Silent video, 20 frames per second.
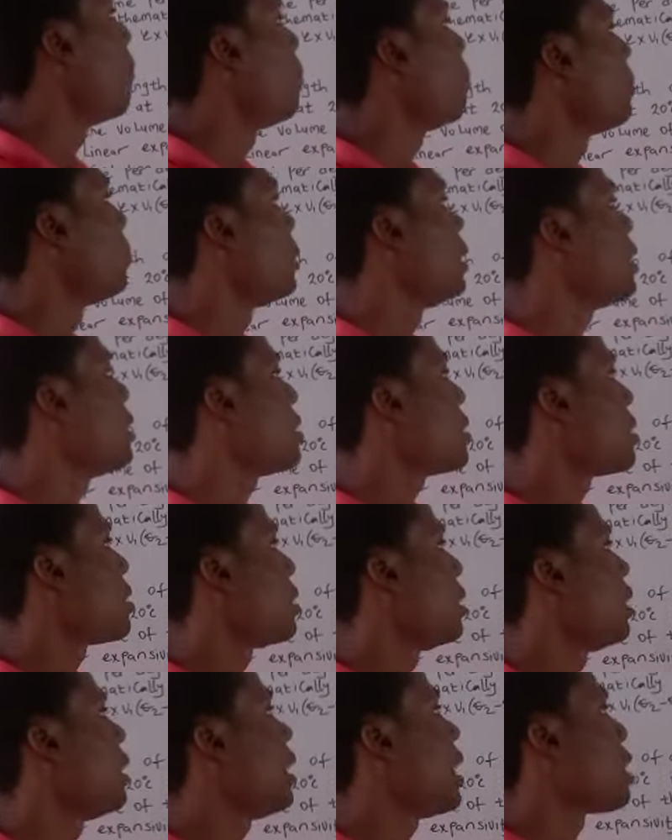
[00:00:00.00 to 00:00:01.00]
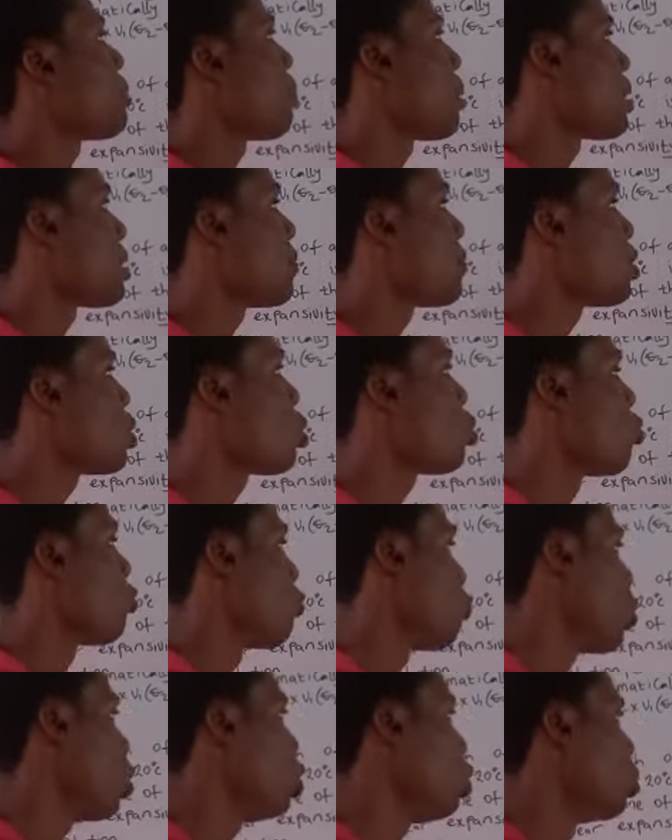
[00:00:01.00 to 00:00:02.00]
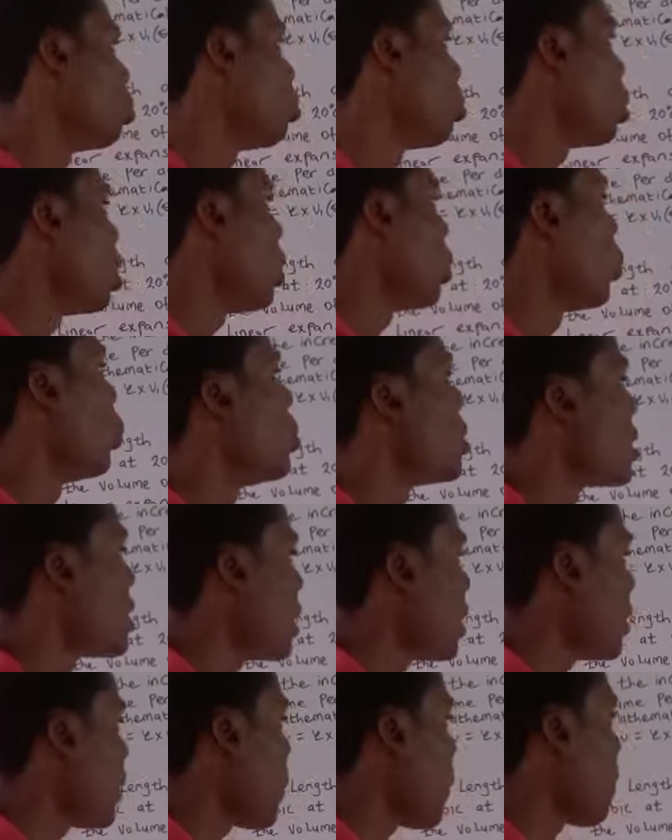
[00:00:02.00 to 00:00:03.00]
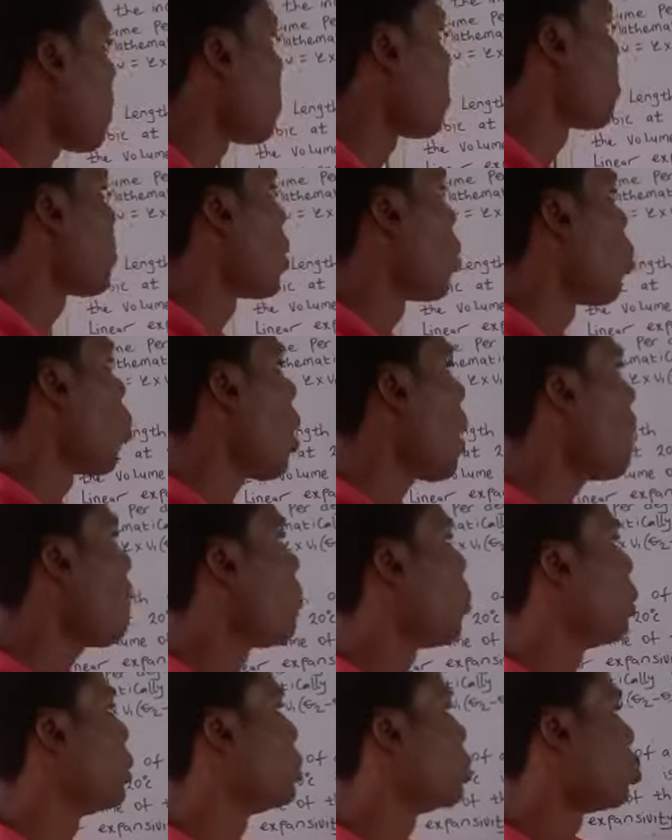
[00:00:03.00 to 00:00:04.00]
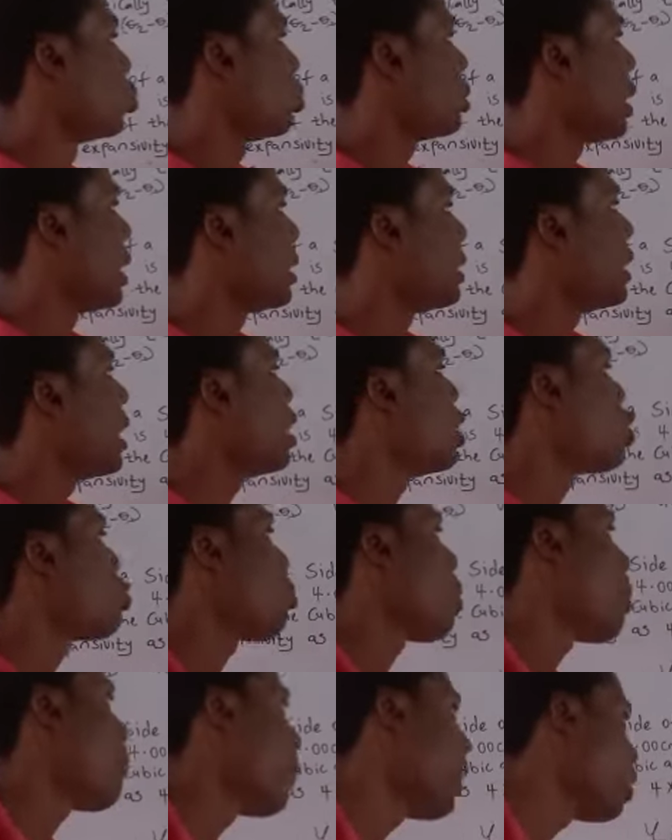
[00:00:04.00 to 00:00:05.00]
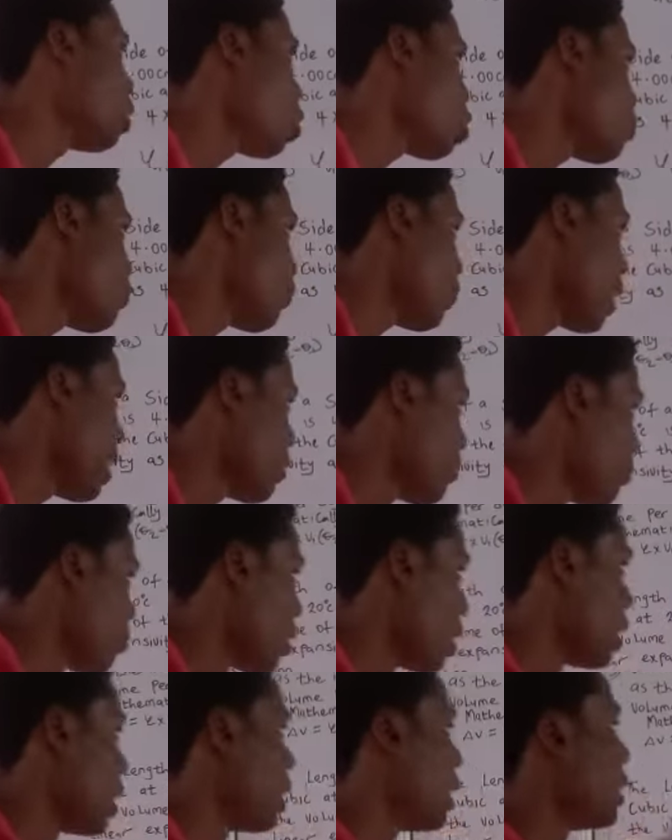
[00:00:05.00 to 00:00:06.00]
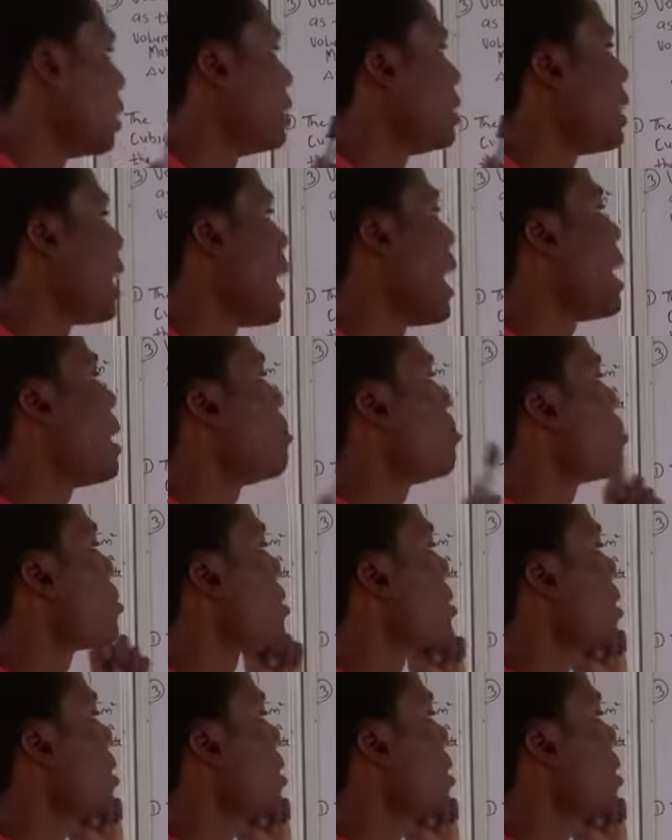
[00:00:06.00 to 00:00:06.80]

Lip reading: this linear expansivity to volume, we say 1.2 times 10 raised to power minus 5 times